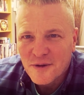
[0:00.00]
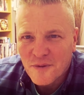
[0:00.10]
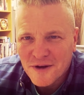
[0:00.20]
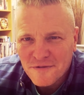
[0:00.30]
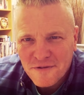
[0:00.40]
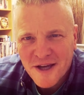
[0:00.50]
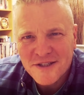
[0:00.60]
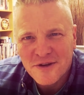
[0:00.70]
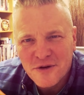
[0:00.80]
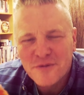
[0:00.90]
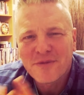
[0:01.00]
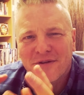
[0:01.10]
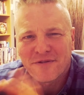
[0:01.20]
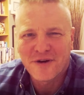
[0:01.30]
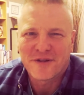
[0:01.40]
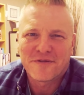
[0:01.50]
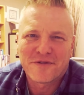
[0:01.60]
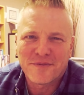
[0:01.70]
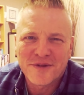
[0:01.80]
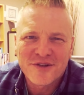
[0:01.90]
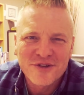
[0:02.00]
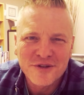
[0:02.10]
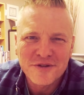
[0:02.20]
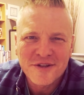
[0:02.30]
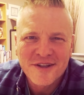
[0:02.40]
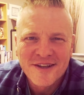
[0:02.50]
when in fact it couldn't be further from the truth.